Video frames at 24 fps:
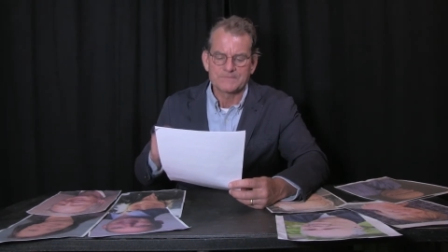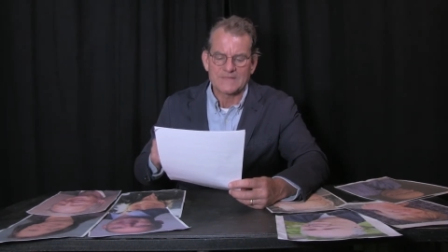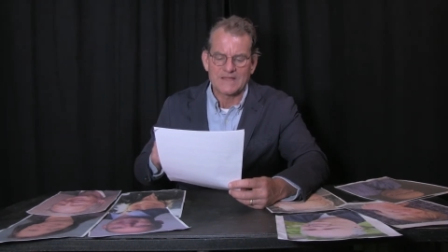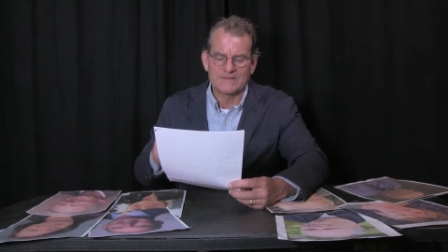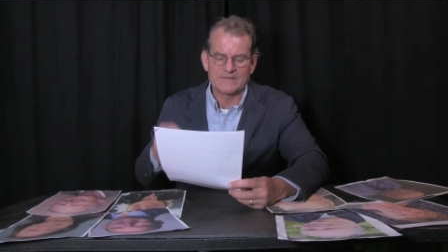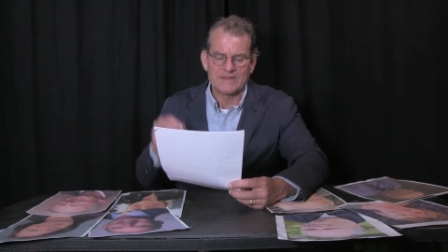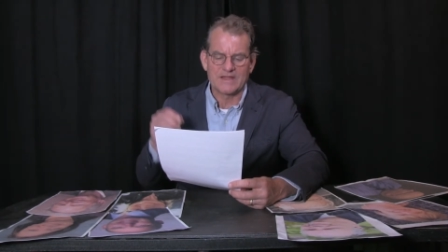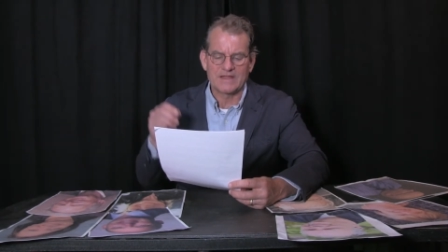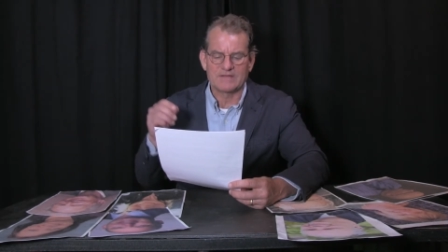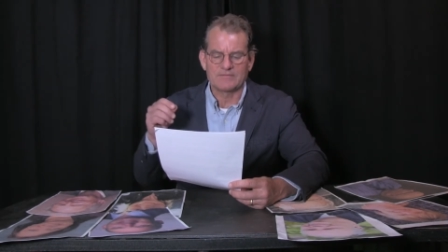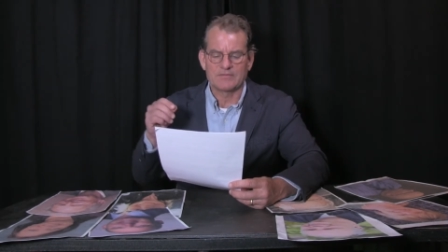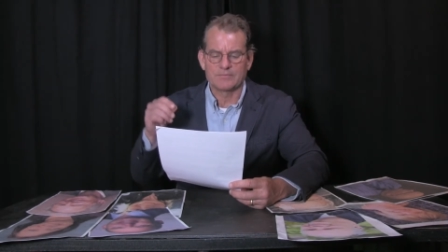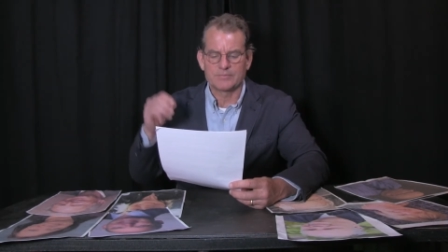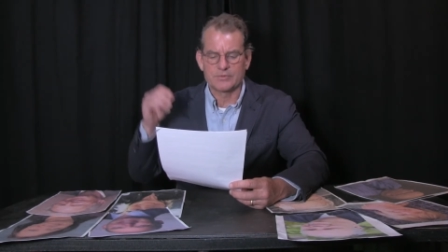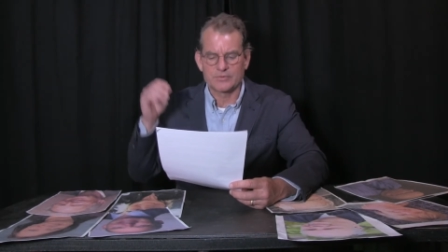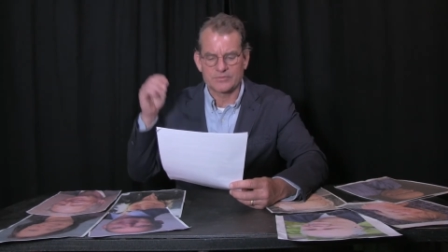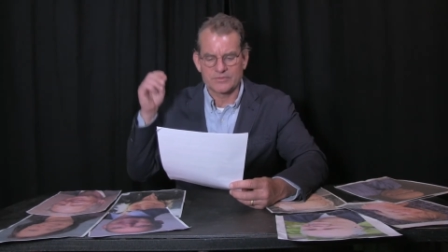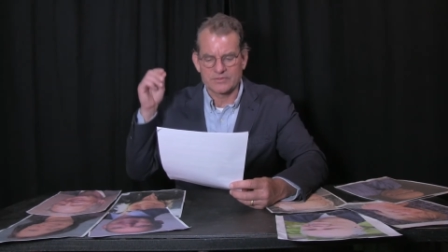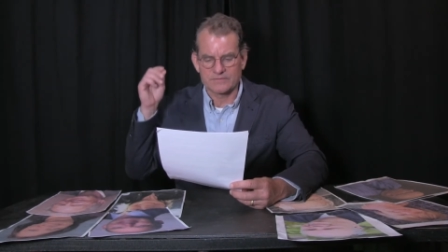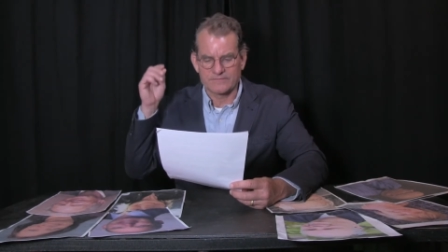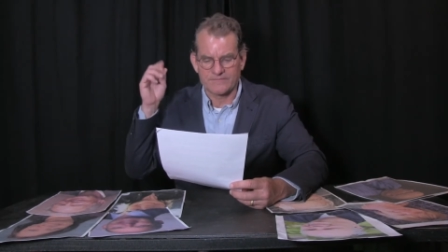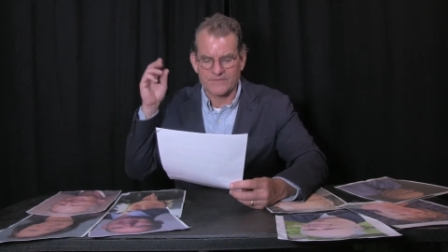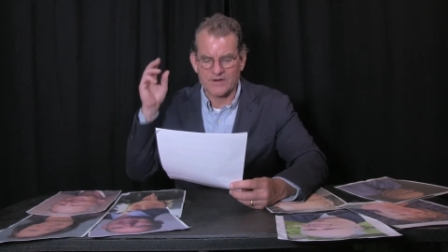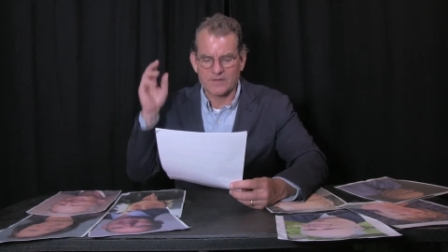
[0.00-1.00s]
And they have a
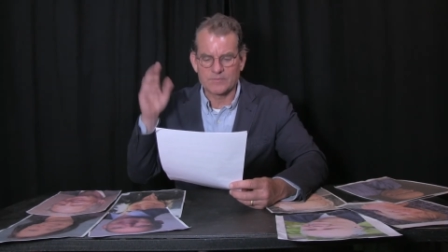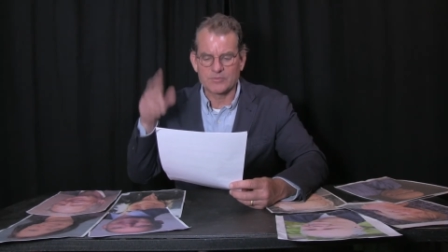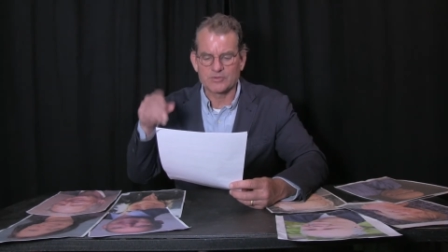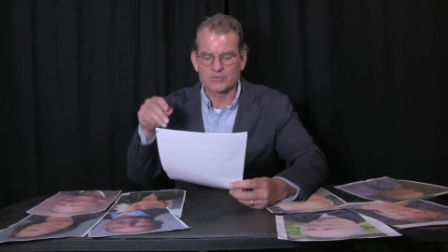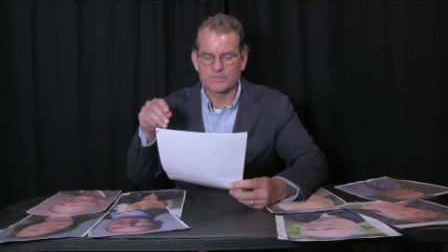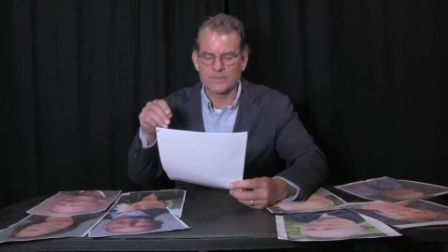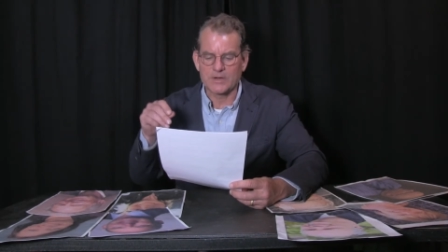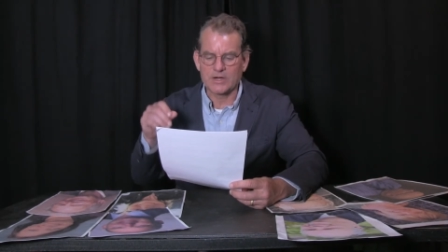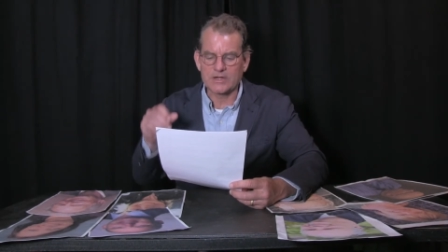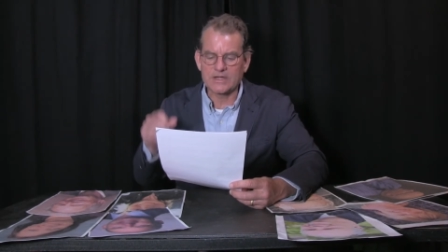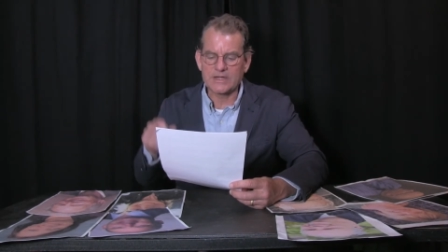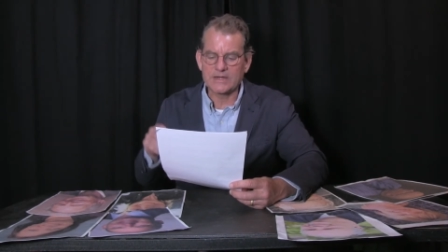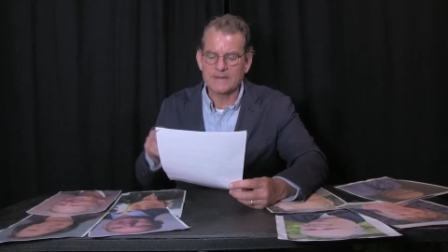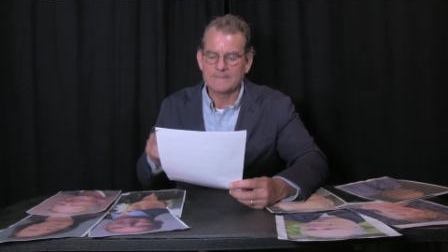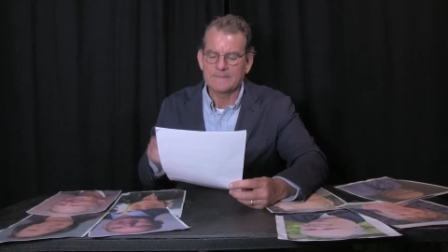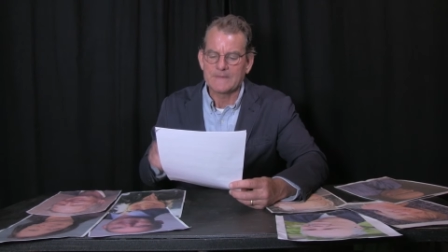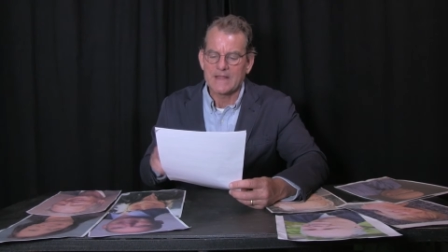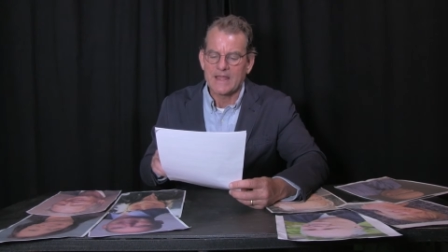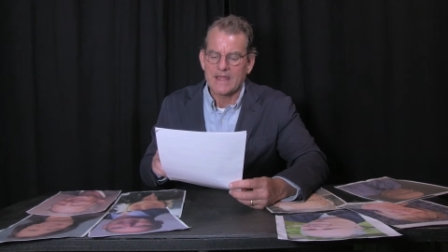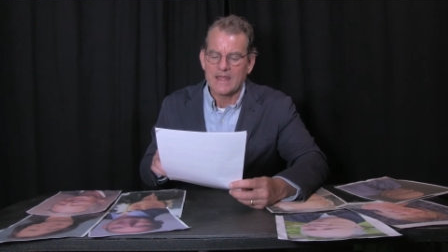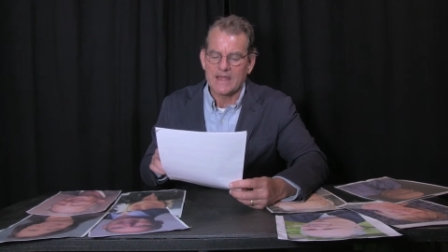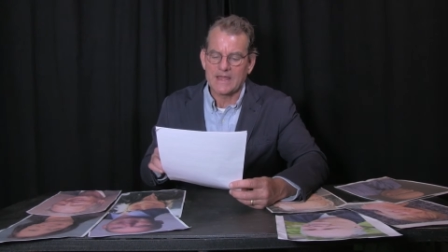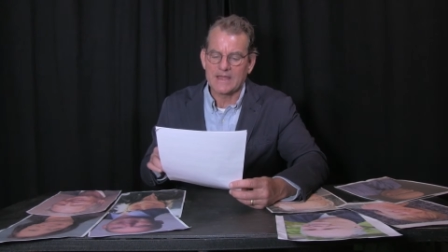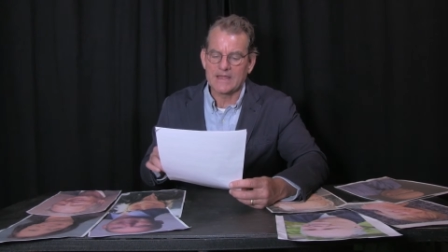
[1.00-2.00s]
booth at the farmer's market.
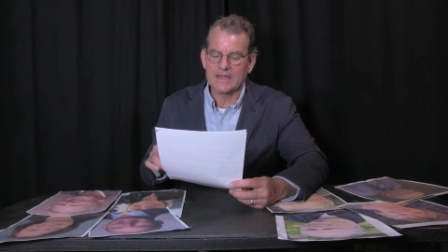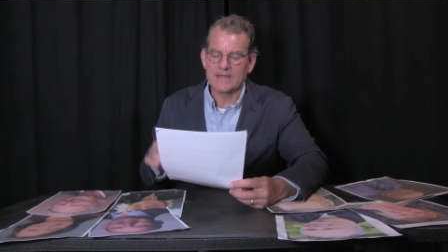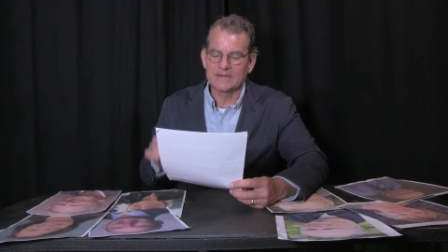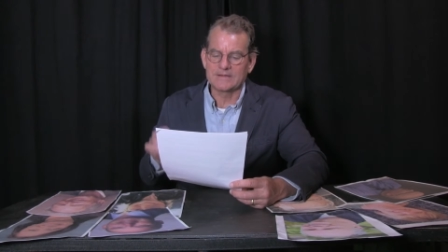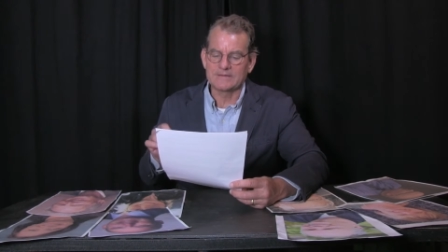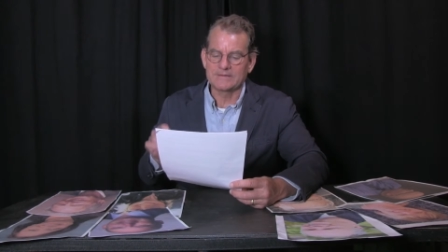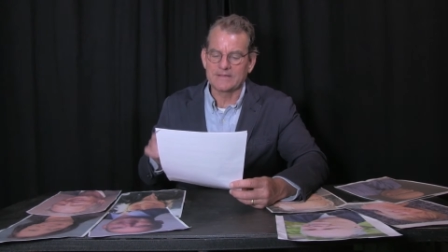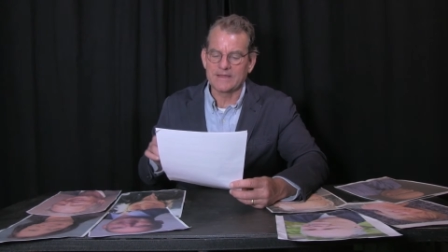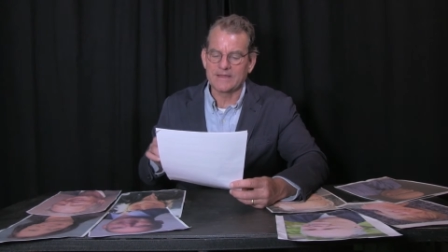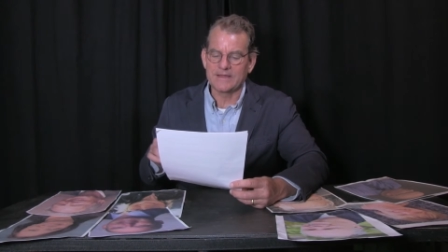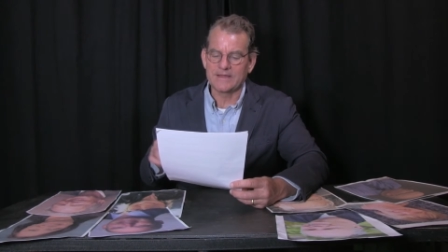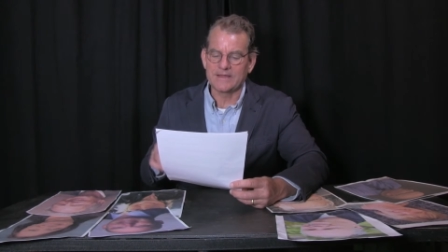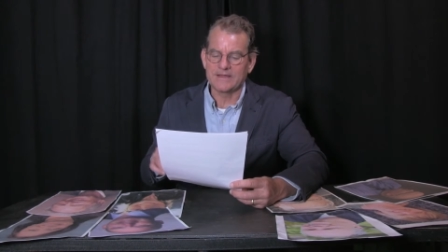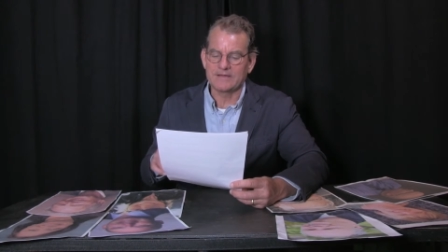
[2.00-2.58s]
And they